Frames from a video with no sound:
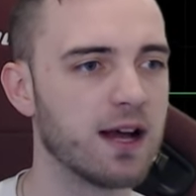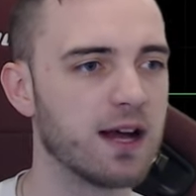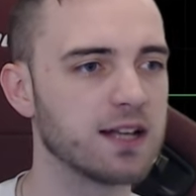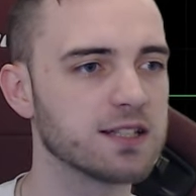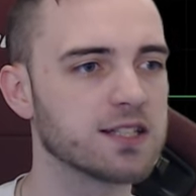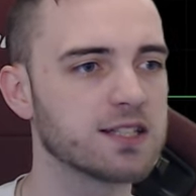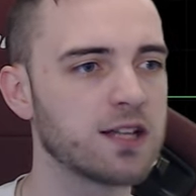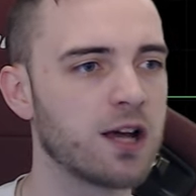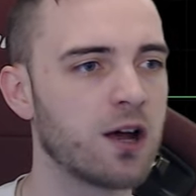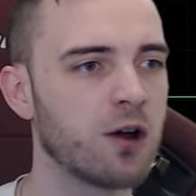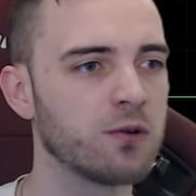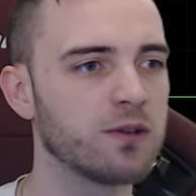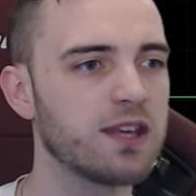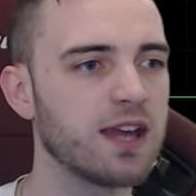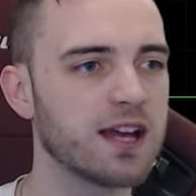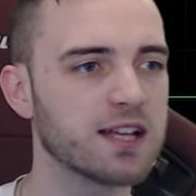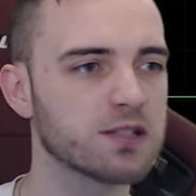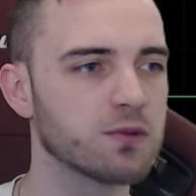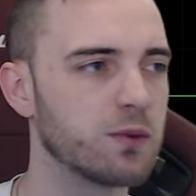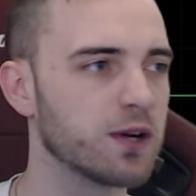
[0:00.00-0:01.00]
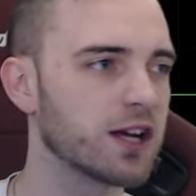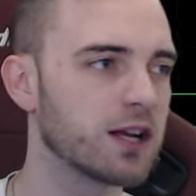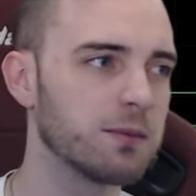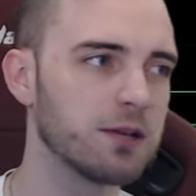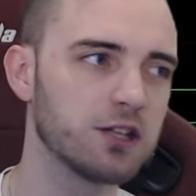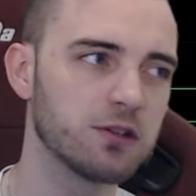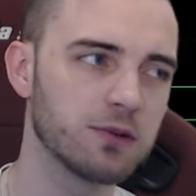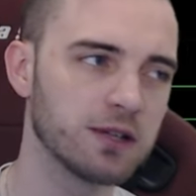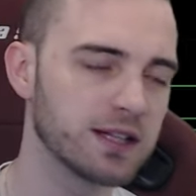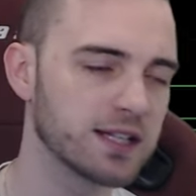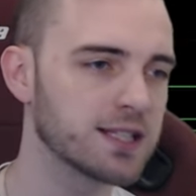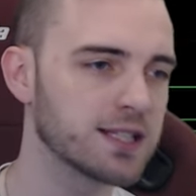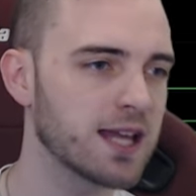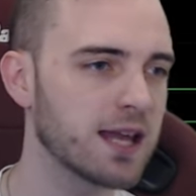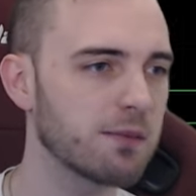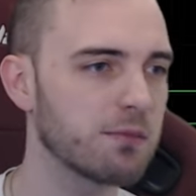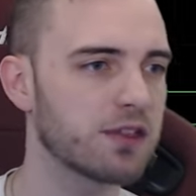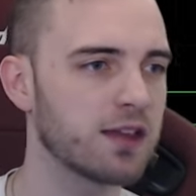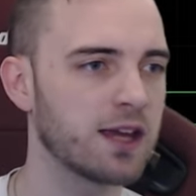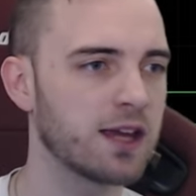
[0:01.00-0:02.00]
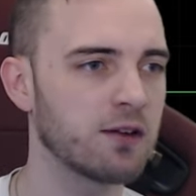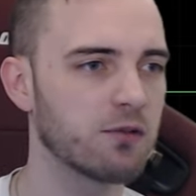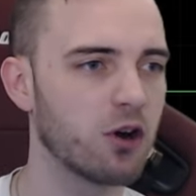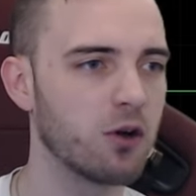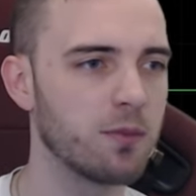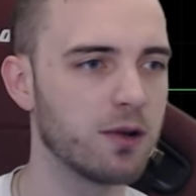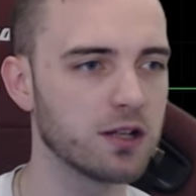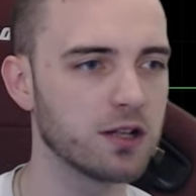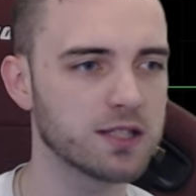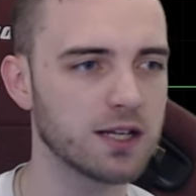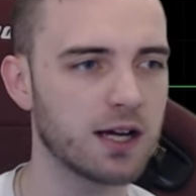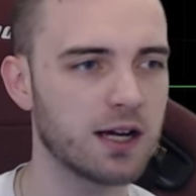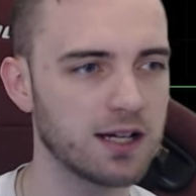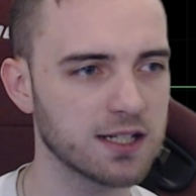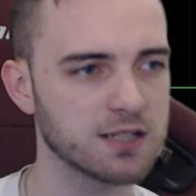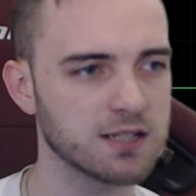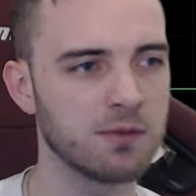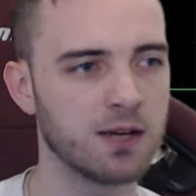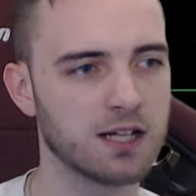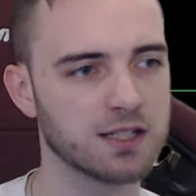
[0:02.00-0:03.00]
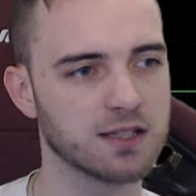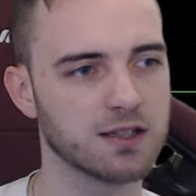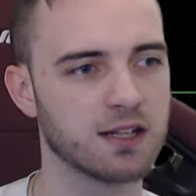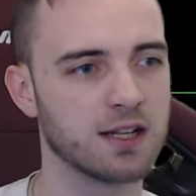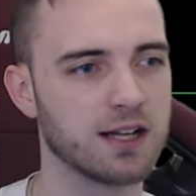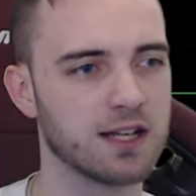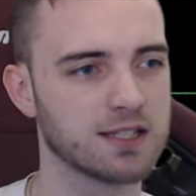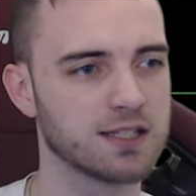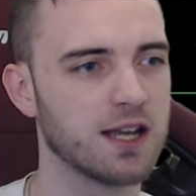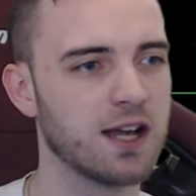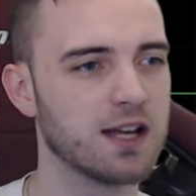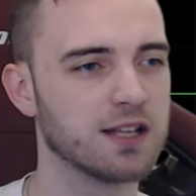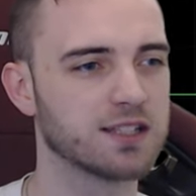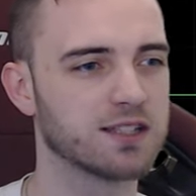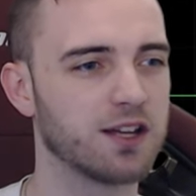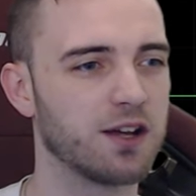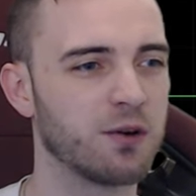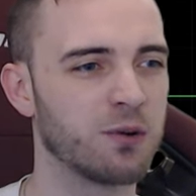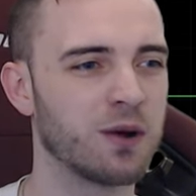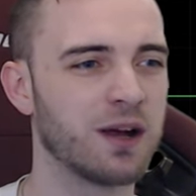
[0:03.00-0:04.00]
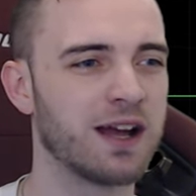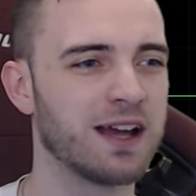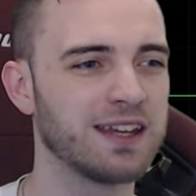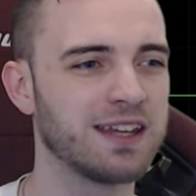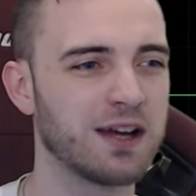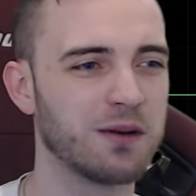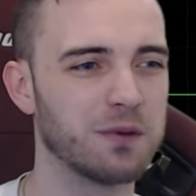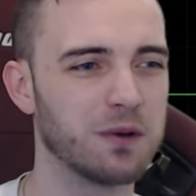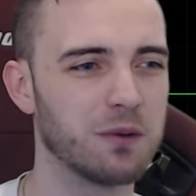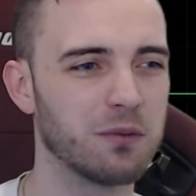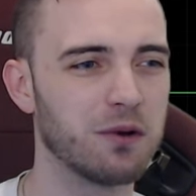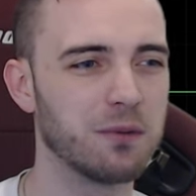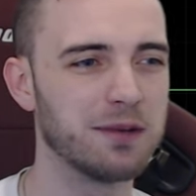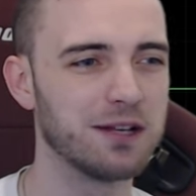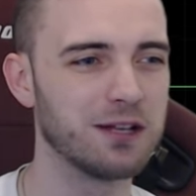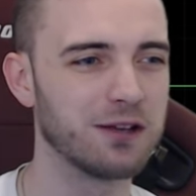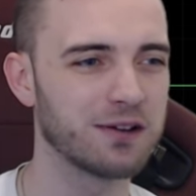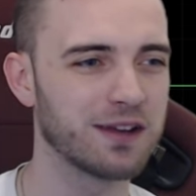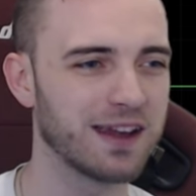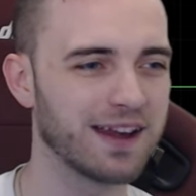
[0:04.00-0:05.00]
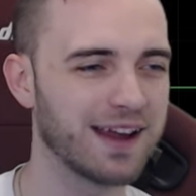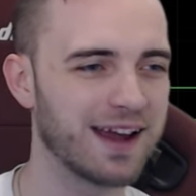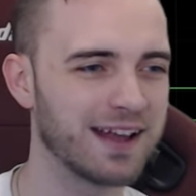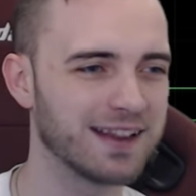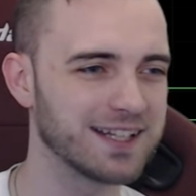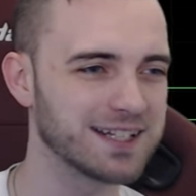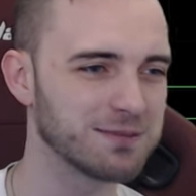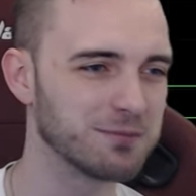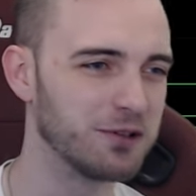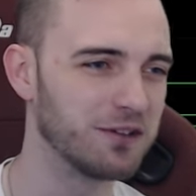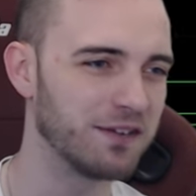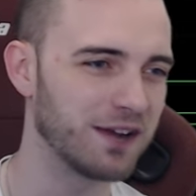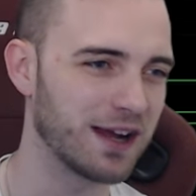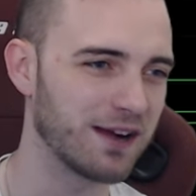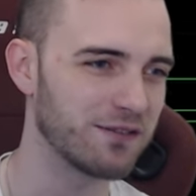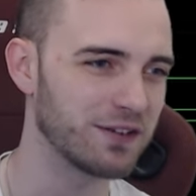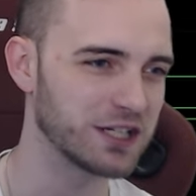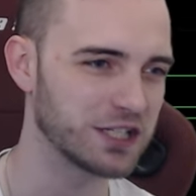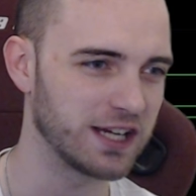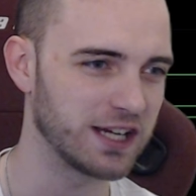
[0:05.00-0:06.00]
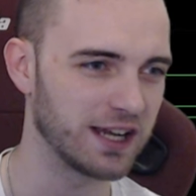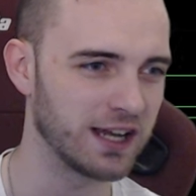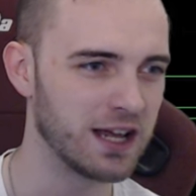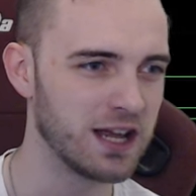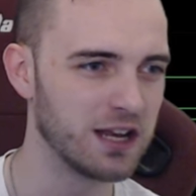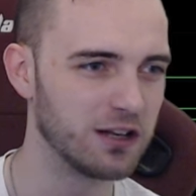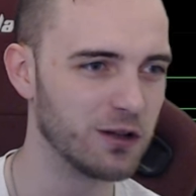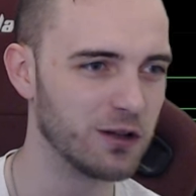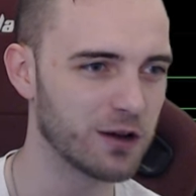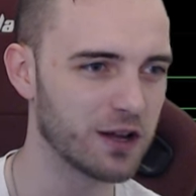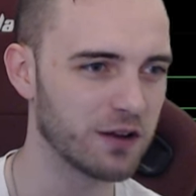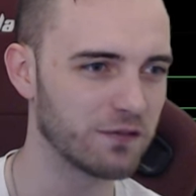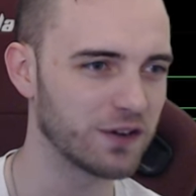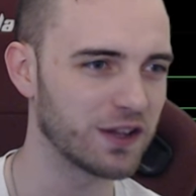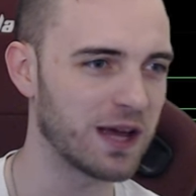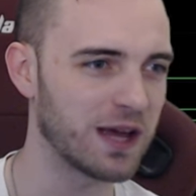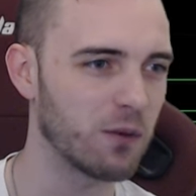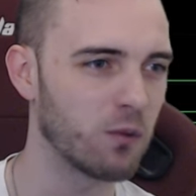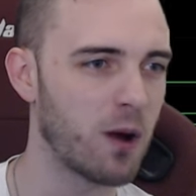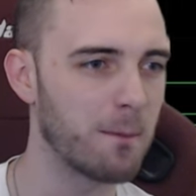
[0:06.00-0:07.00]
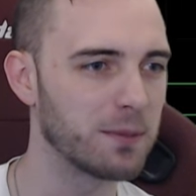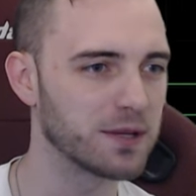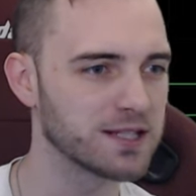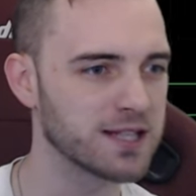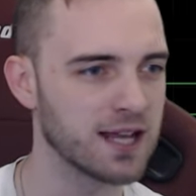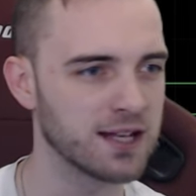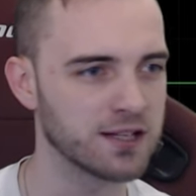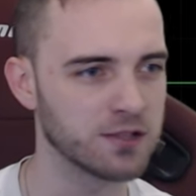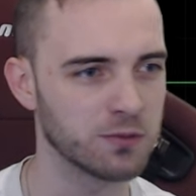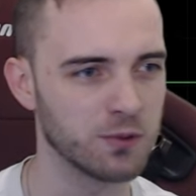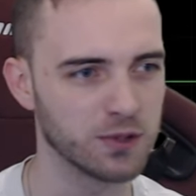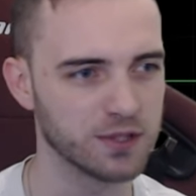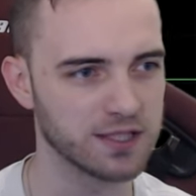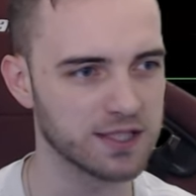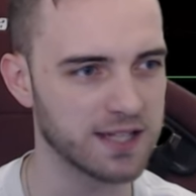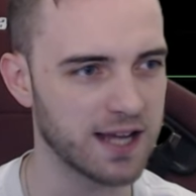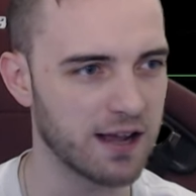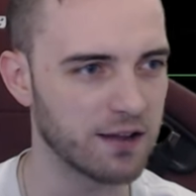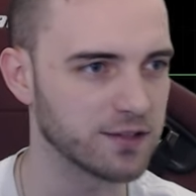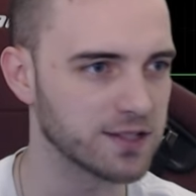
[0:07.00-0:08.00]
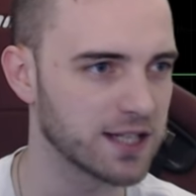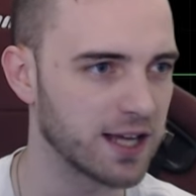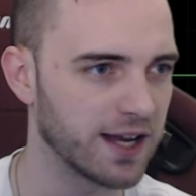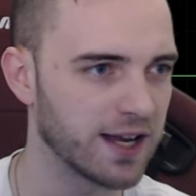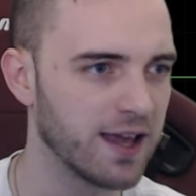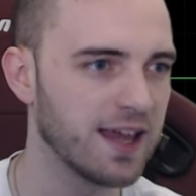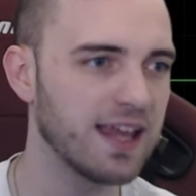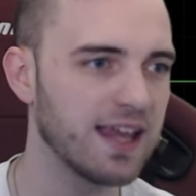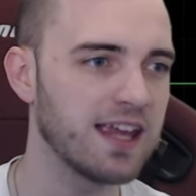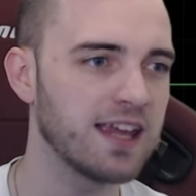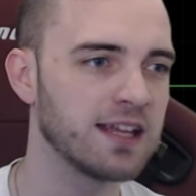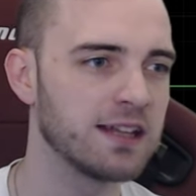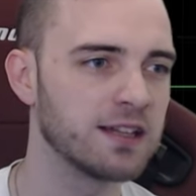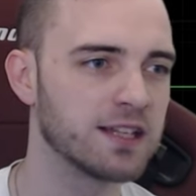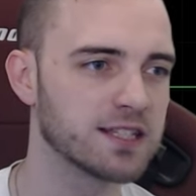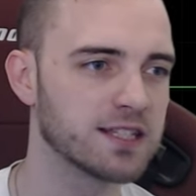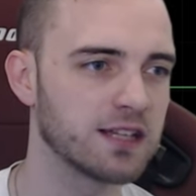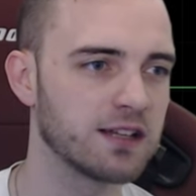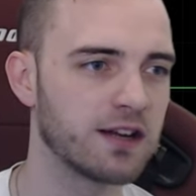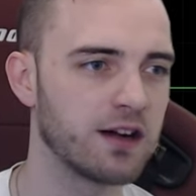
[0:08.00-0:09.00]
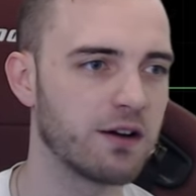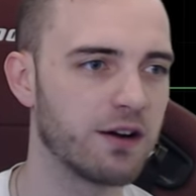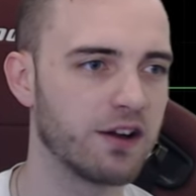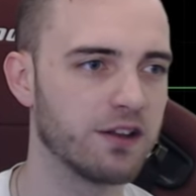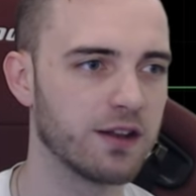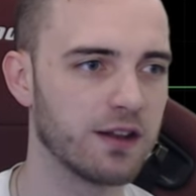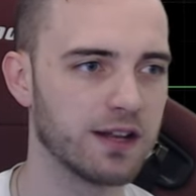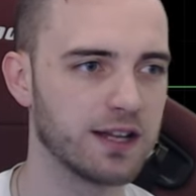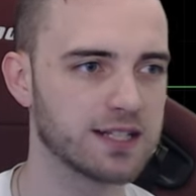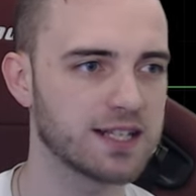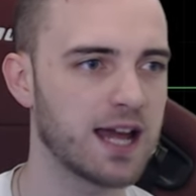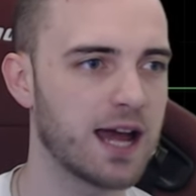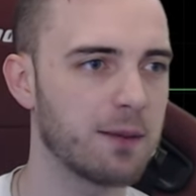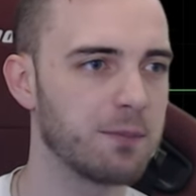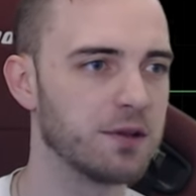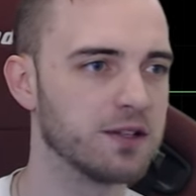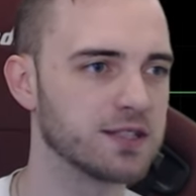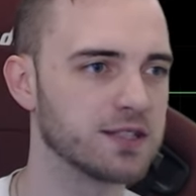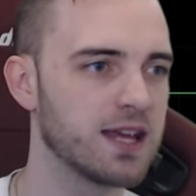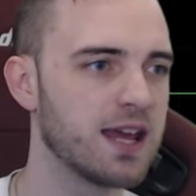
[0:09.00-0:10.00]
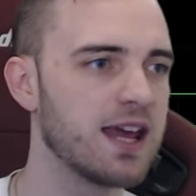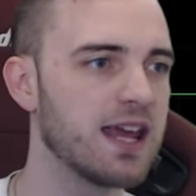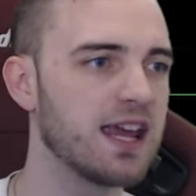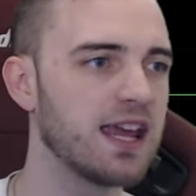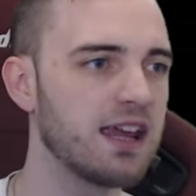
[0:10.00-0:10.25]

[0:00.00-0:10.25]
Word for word: Uh, so yes, we're going to be doing the same thing. Robots are smarter than us. So uh, yeah, we will be looking at this moving average here, looking for that 1% towards the downside in the scenario that this happens.